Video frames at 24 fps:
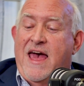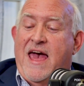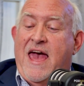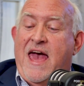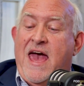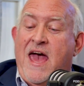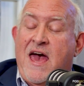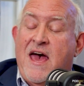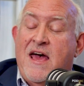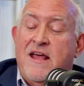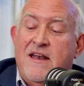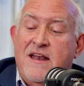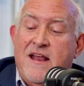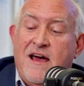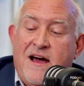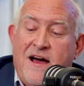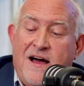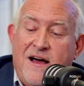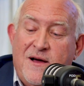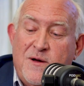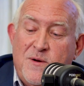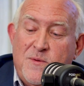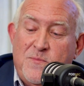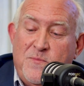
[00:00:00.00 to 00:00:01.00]

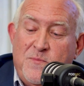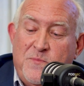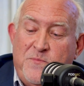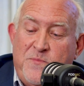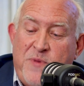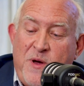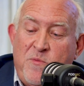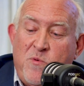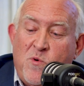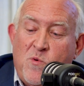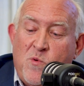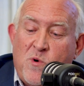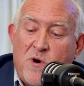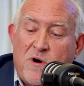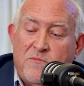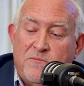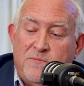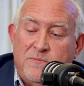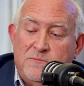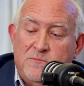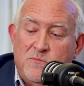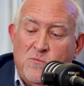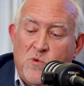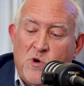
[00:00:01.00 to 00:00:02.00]
And people
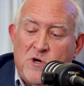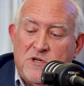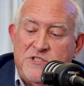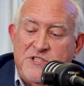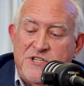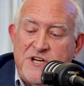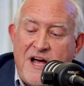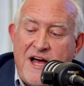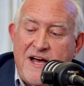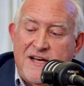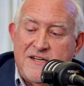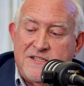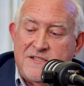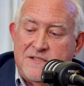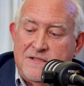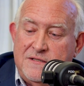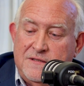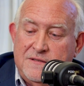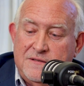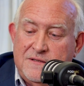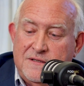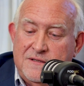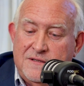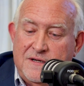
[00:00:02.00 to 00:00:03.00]
were
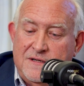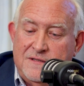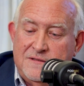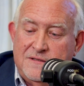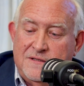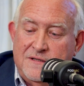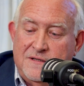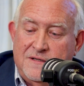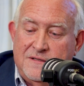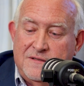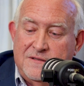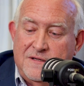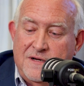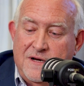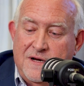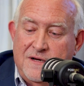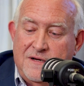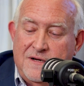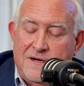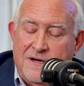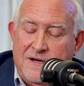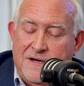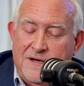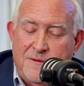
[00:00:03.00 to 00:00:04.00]
just
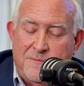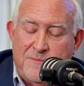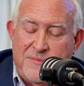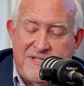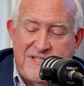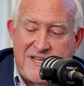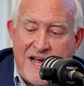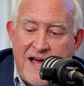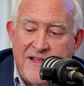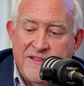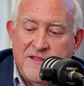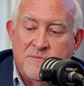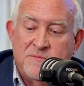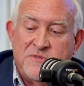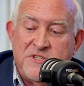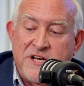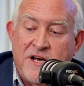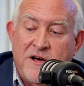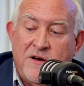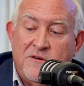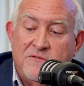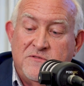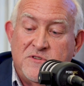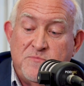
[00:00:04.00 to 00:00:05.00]
beside
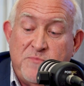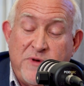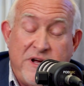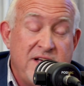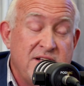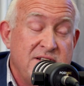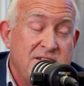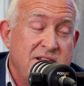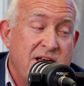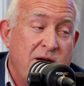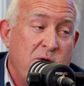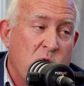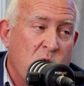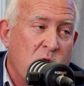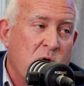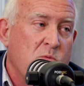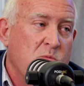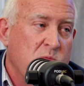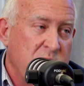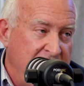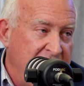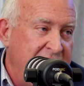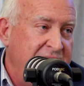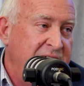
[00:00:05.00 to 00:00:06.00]
themselves because they were
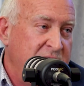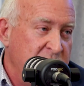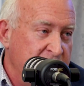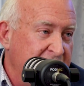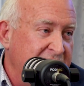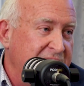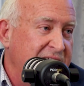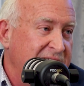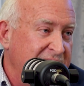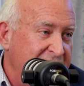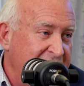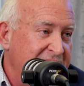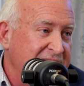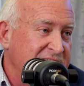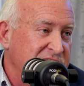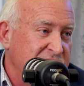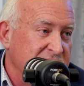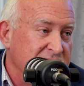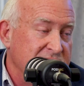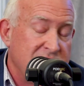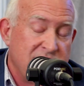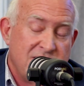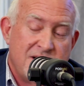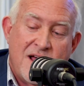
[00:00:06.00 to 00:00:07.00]
needing to make
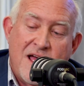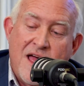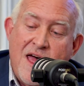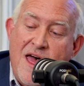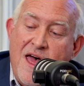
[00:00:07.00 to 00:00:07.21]
connections.